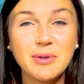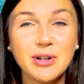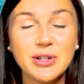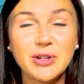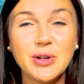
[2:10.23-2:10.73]

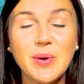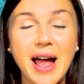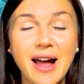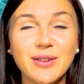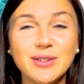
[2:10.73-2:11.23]
going to show you
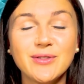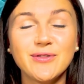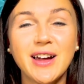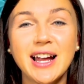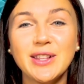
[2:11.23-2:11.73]
how to
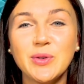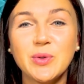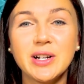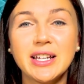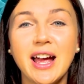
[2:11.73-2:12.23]
find the
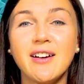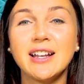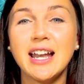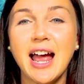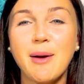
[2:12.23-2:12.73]
word count
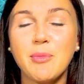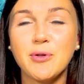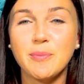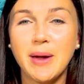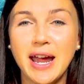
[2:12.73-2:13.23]
in
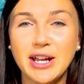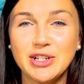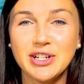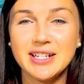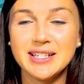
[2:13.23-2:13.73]
Apple
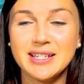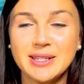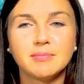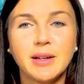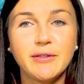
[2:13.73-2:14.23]

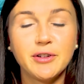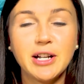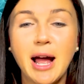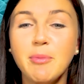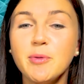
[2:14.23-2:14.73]
Pages. If you're
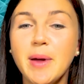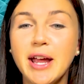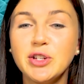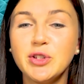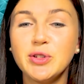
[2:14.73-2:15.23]
an Apple
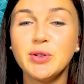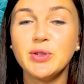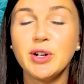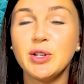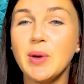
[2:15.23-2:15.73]
Pages
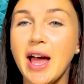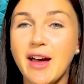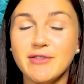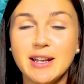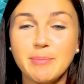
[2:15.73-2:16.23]
user and you
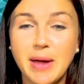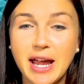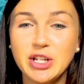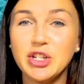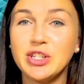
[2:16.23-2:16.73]
have a
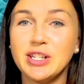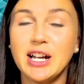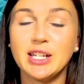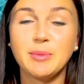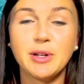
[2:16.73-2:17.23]
Pages
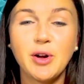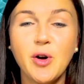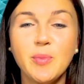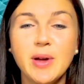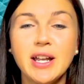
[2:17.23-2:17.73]
document
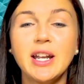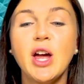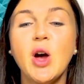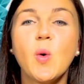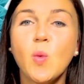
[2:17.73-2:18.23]
open
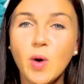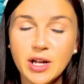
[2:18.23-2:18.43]
what